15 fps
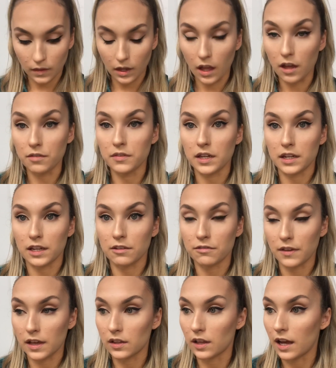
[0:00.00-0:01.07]
of getting
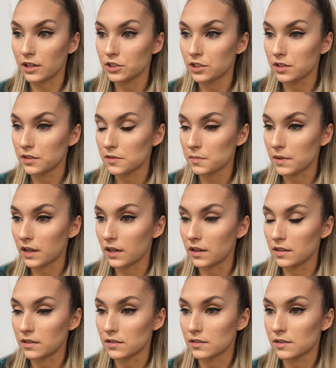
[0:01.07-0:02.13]
fake lashes
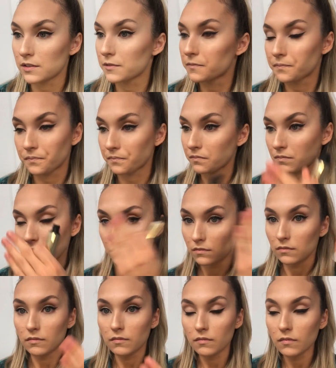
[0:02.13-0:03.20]
because
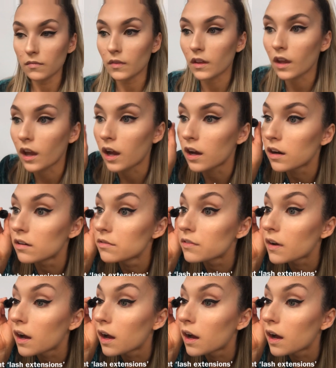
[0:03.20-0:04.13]
of